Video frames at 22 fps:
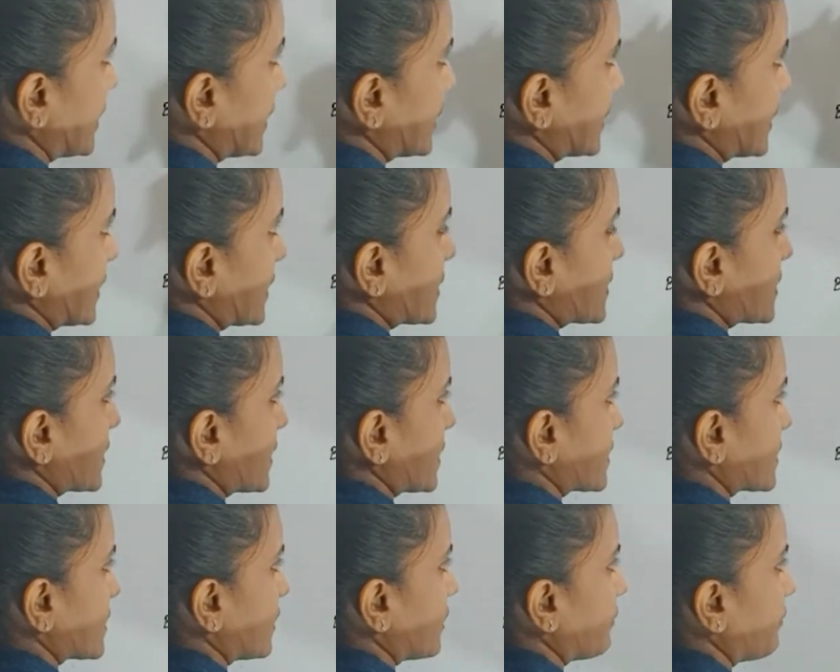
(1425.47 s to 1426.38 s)
this is
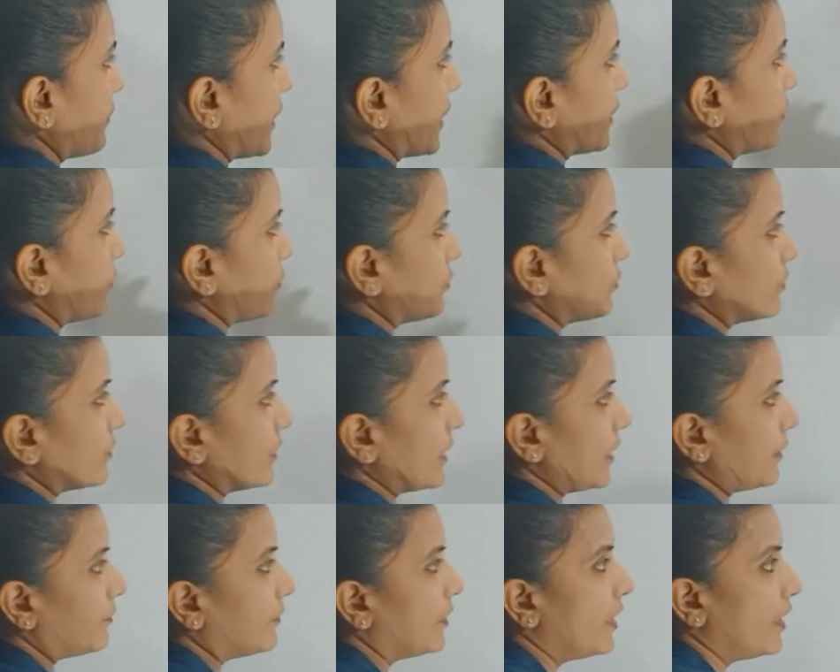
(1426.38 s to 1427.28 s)
a parallelogram.
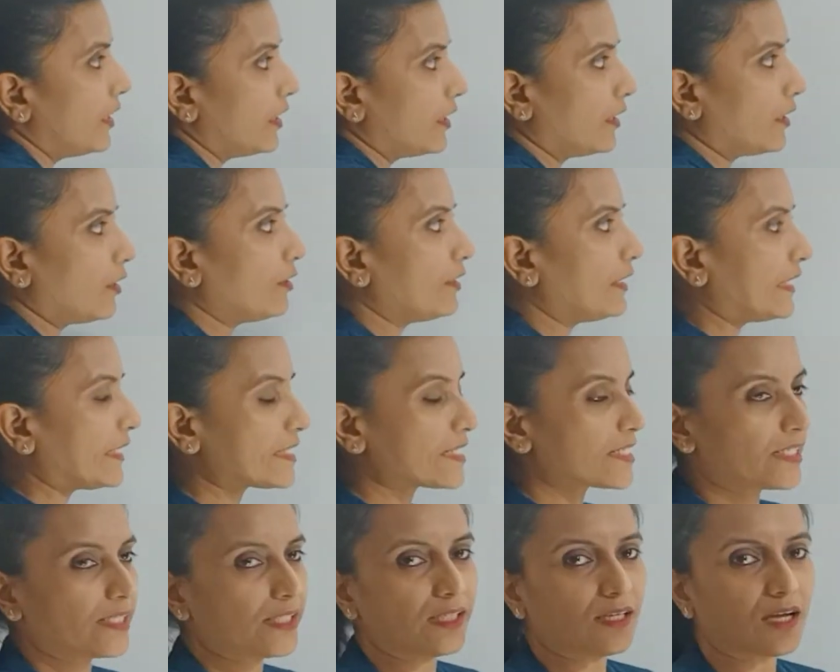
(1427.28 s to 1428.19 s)
Now let's
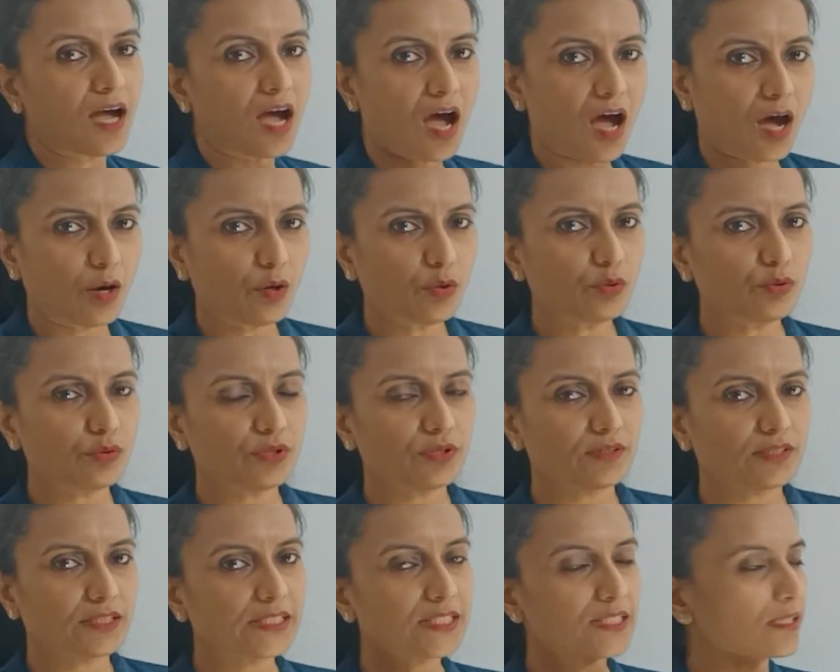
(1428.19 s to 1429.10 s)
see how
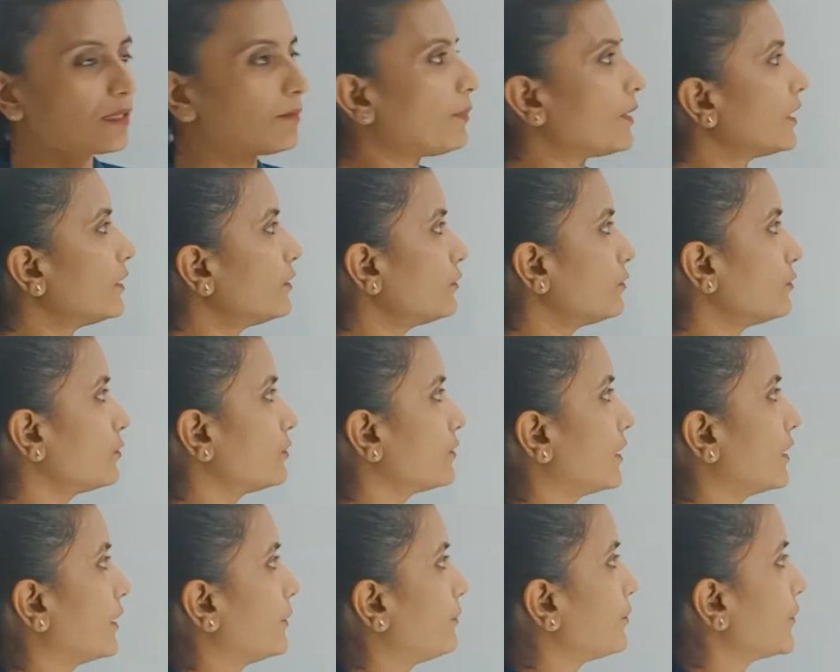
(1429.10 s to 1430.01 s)
it's a
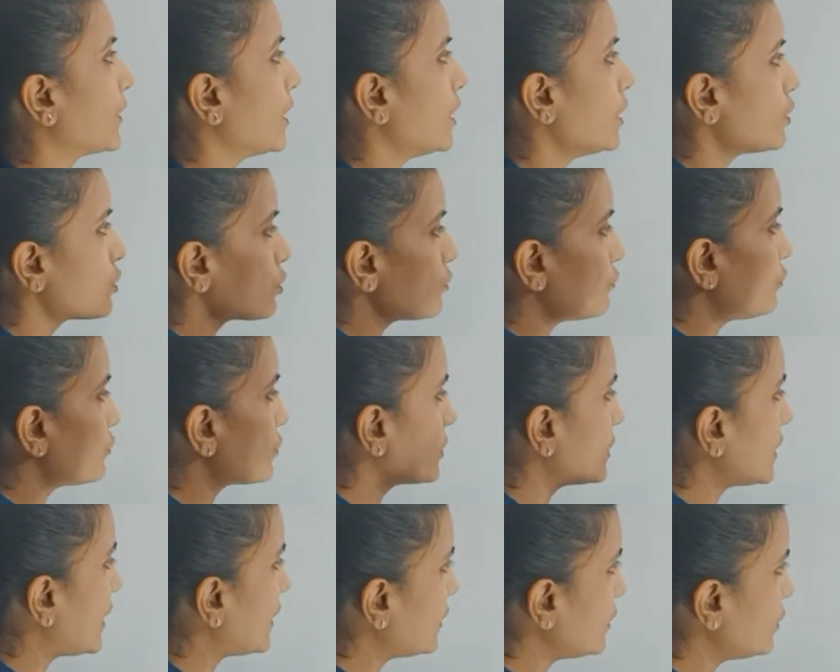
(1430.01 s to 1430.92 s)
parallelogram. So for
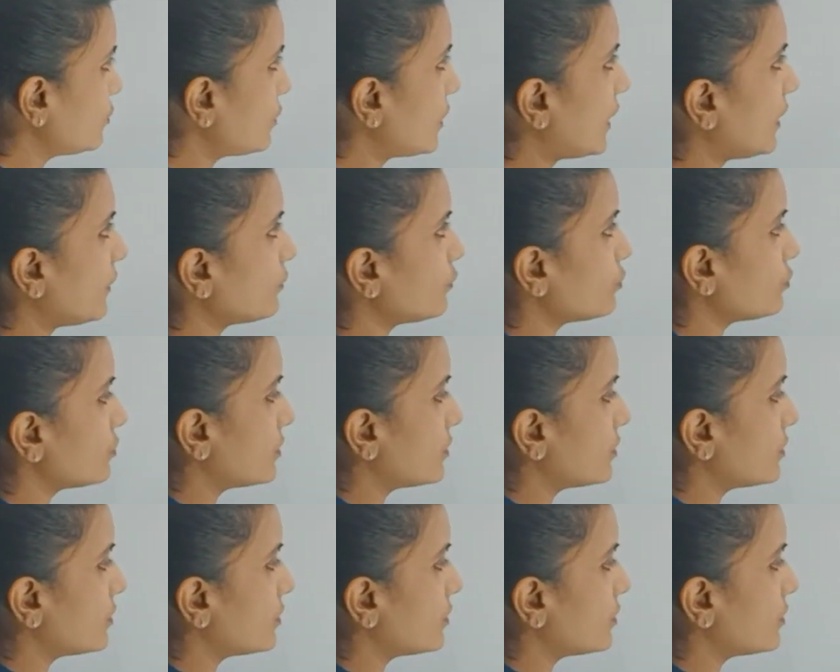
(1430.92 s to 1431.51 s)
that you have to